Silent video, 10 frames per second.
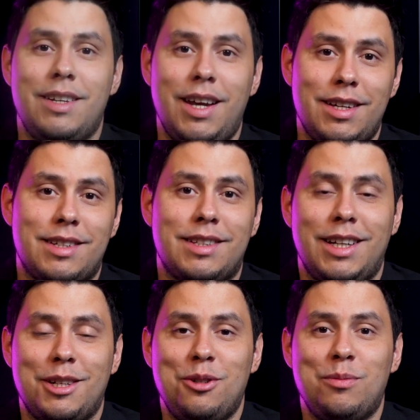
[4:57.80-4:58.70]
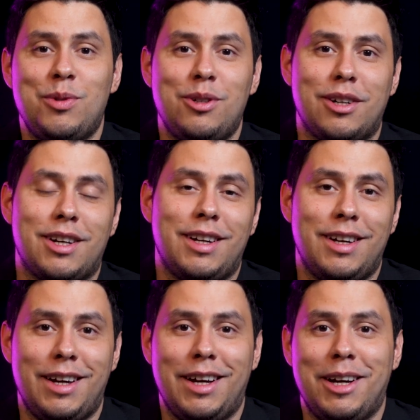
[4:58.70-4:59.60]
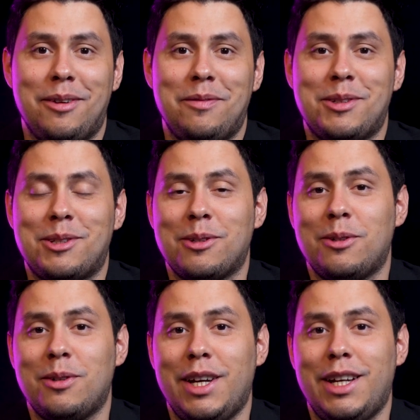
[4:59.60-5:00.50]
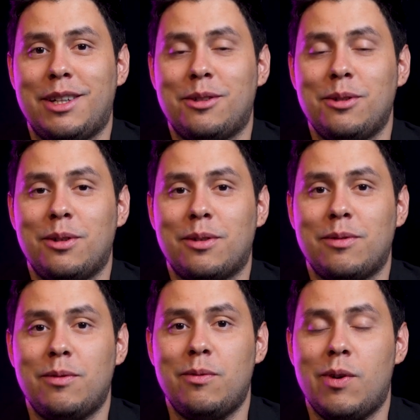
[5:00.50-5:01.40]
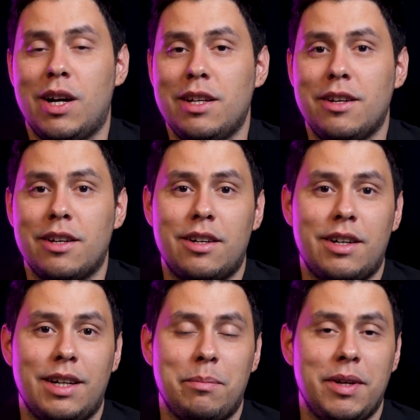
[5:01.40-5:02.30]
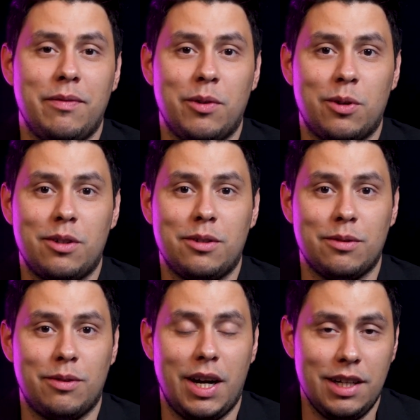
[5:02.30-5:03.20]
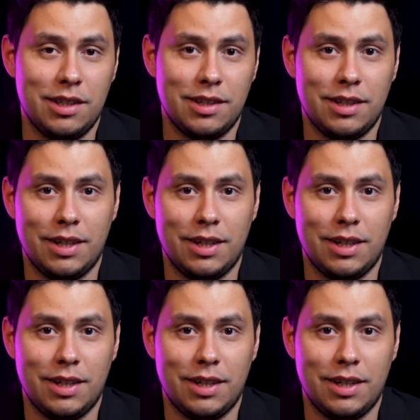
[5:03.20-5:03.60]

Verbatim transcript: Yes, the new book. Um, so it took one year and a bit more to write.